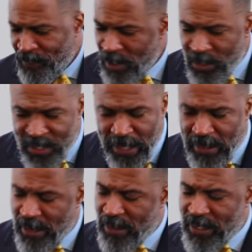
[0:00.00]
You see it
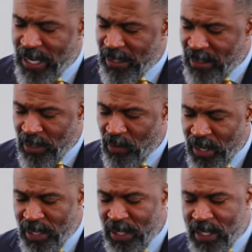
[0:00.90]
there in the text. And
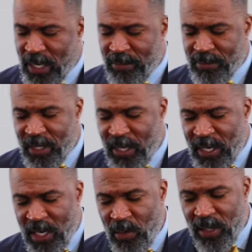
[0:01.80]
when he comes,
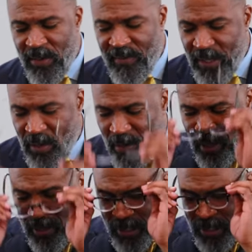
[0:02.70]
he will convict the
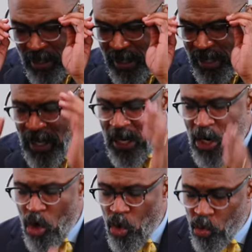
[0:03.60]
world concerning
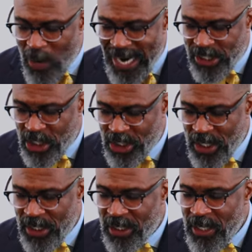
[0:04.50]

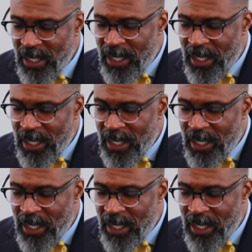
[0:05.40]
righteousness.